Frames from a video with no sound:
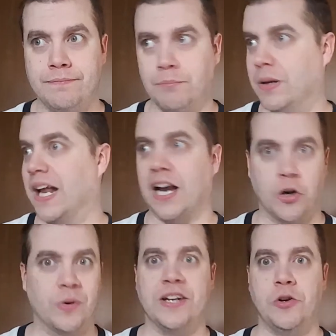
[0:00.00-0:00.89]
But I
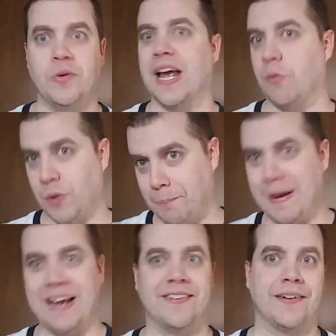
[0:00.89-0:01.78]
already knew that when
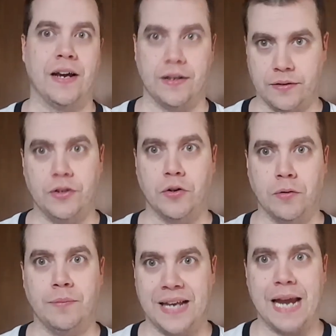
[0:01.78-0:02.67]
Pence got, you
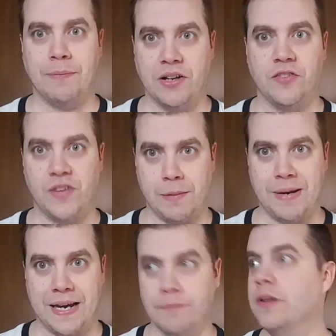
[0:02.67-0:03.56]
know, named his
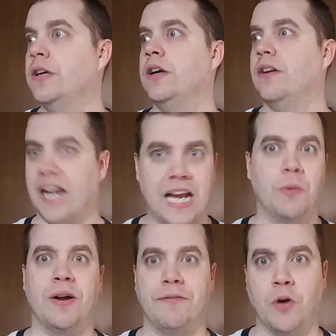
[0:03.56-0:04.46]
VP.
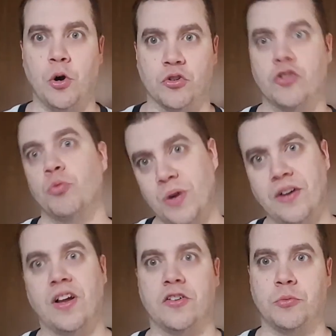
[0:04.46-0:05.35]
Anyway, folks, Real
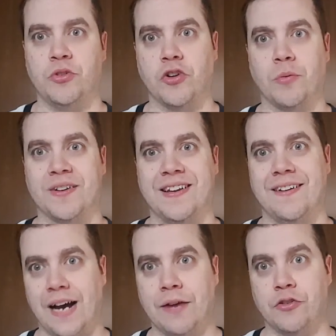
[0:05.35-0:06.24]
Honesty with John Ritland.
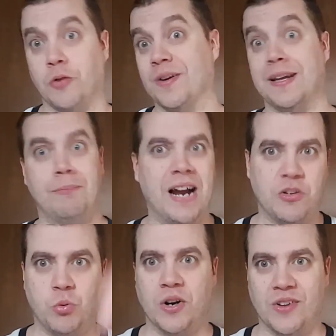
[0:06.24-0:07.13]
I'm John Ritland. My
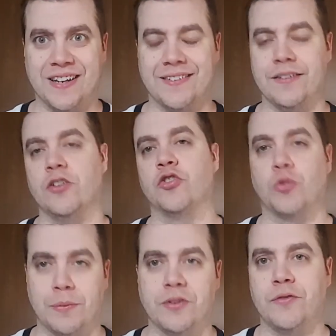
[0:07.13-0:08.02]
Twitter link's in the
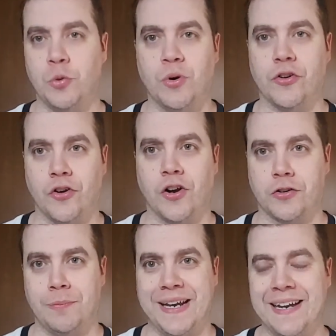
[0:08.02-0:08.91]
description if you want to talk
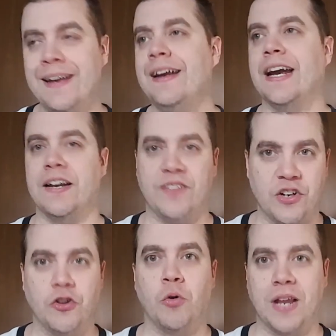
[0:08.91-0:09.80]
to me. And if you
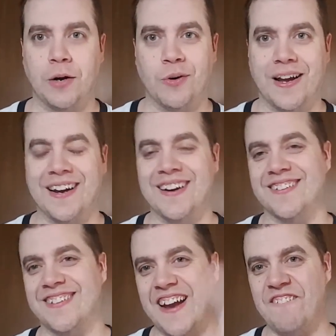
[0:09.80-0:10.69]
don't like what I gotta
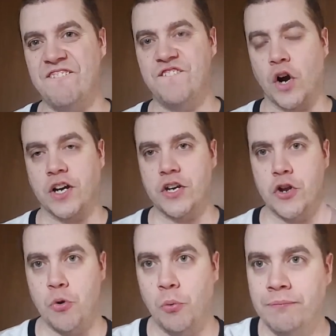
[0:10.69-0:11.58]
say, fuck
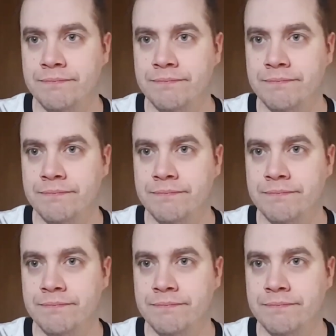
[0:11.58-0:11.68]
you.